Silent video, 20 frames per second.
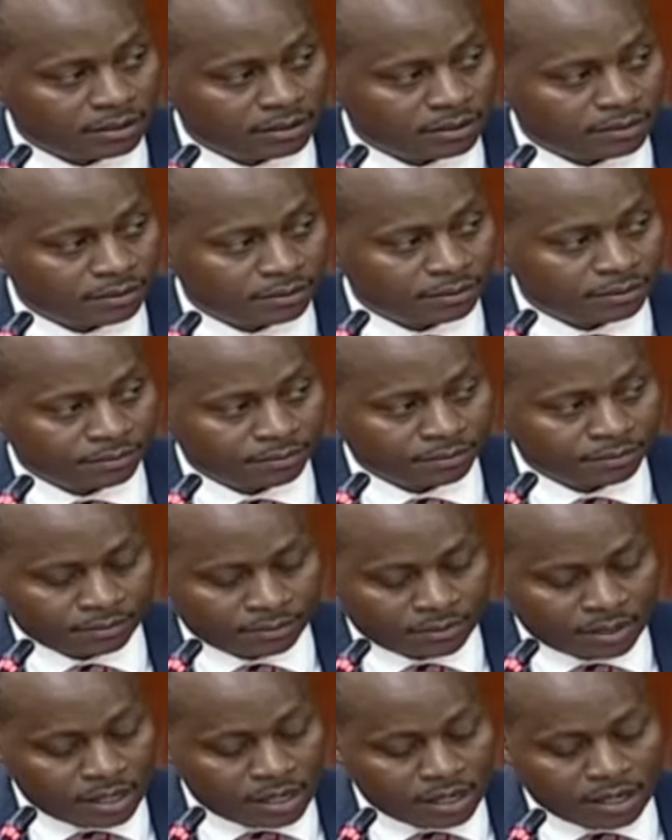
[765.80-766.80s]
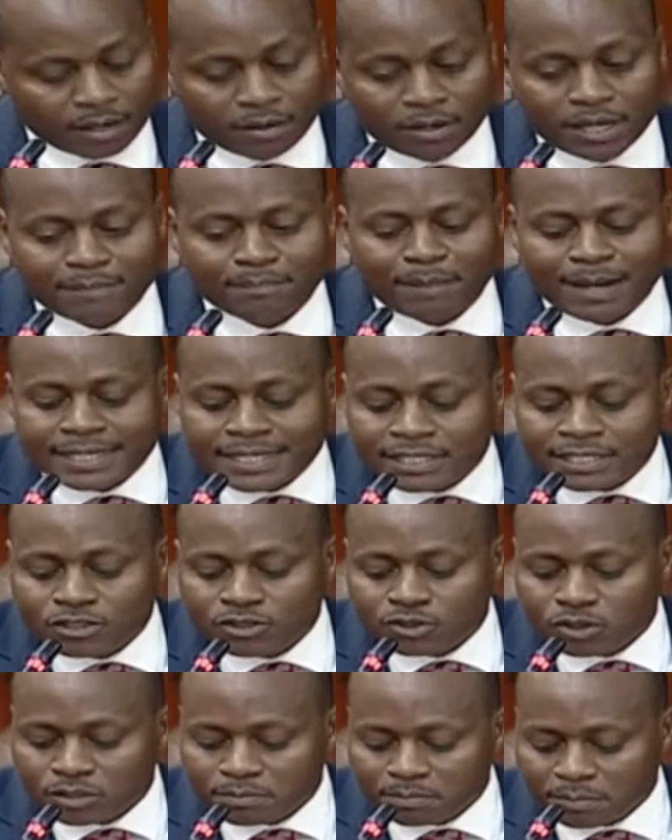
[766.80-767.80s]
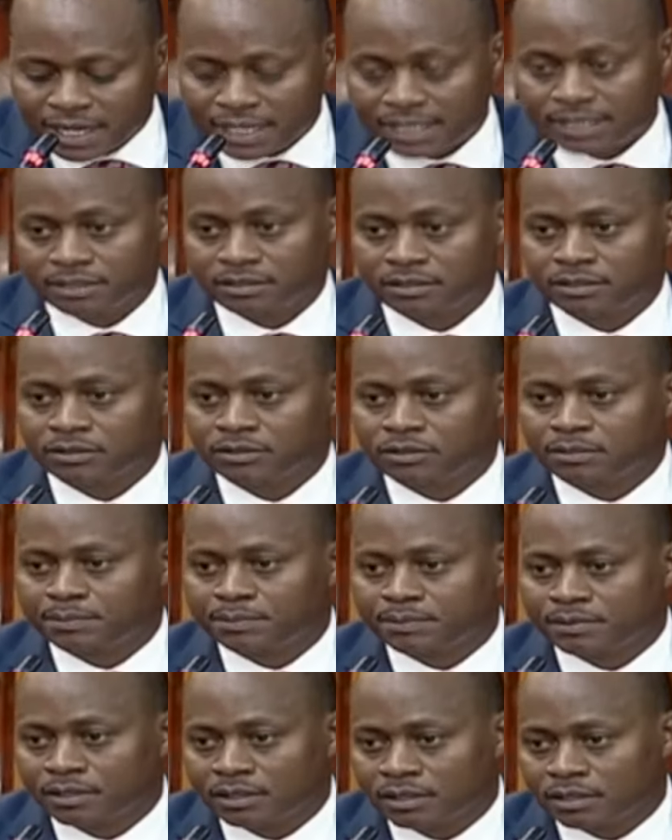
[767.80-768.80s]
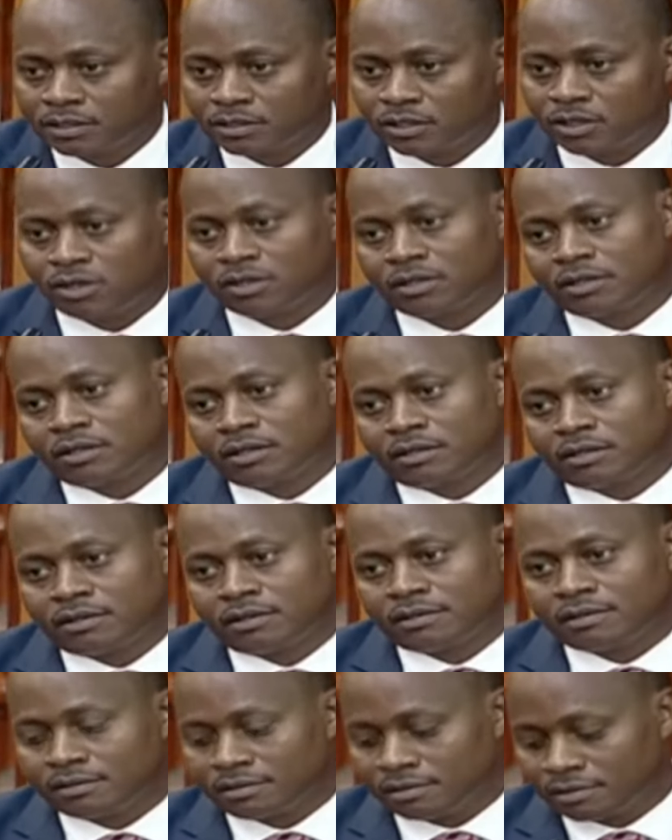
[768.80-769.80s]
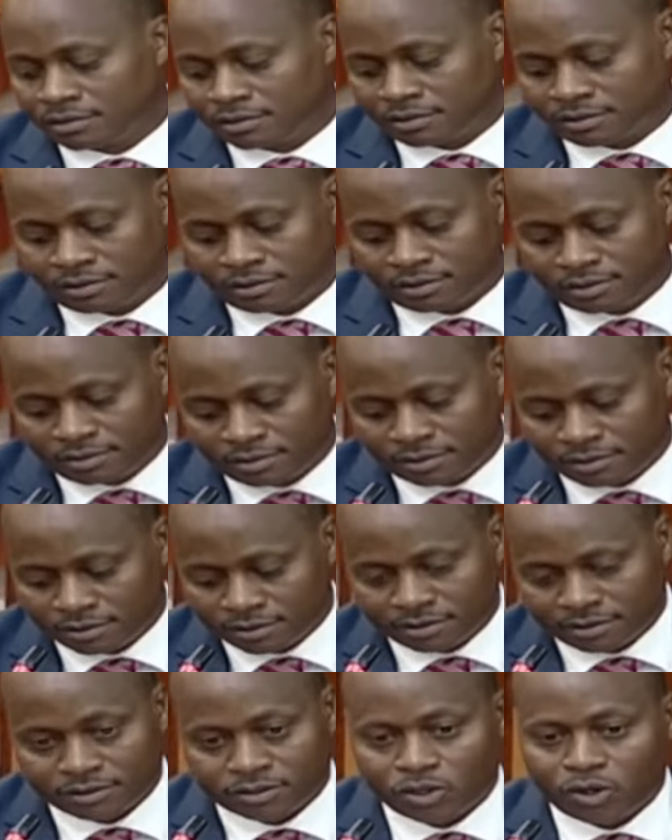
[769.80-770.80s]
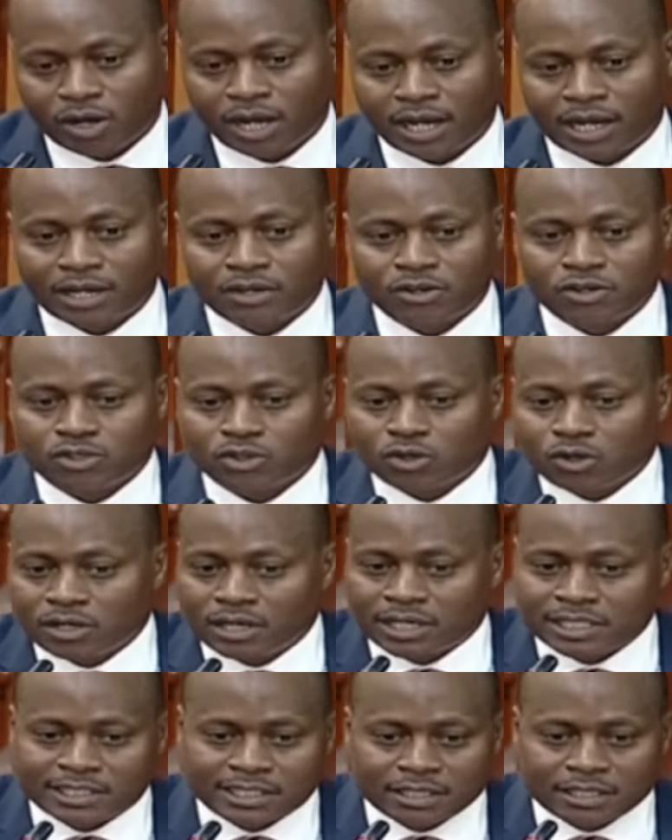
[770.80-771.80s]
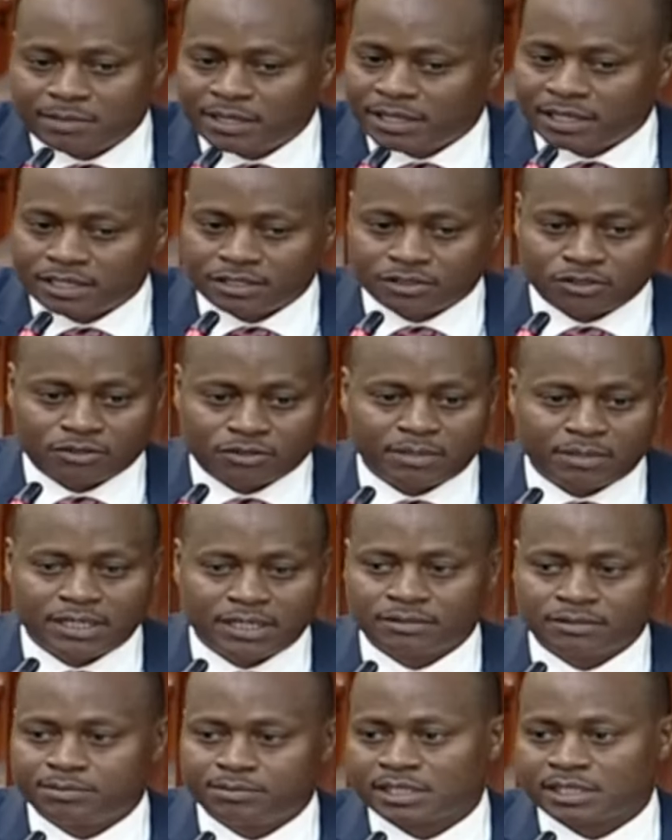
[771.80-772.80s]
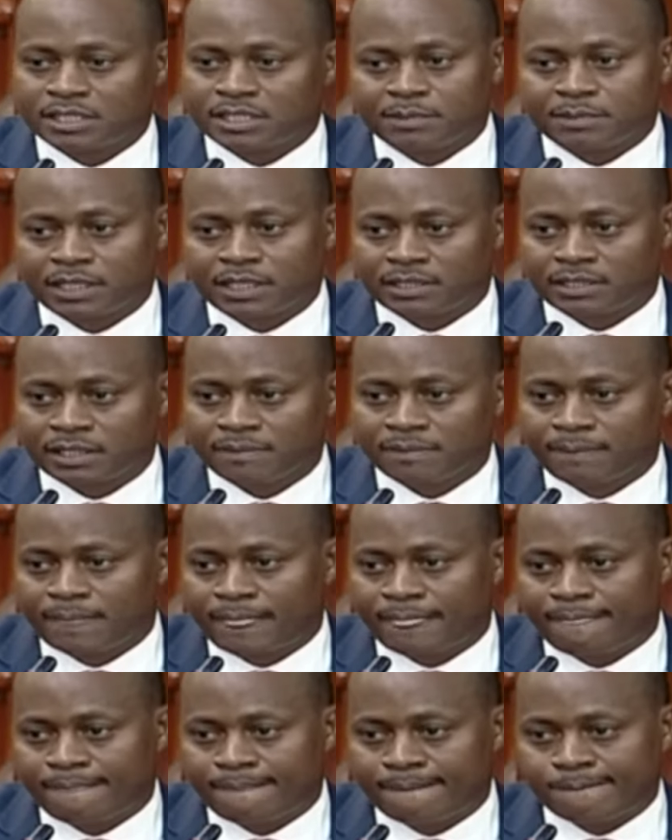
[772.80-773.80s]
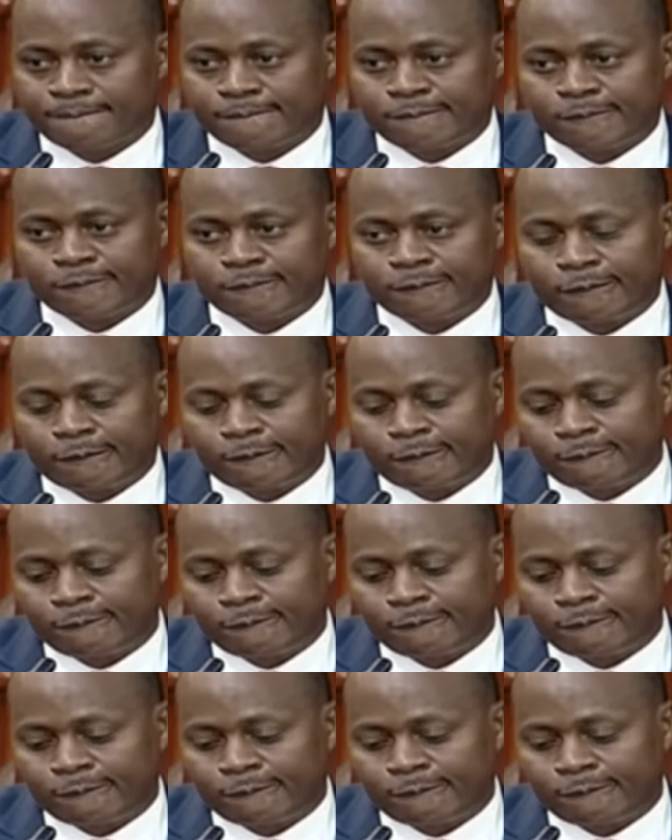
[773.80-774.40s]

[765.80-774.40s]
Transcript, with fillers: Read. But it's not mine. Yeah, I know it's not yours. That's so I cannot own a statement that is not mine. I have not asked you to own it.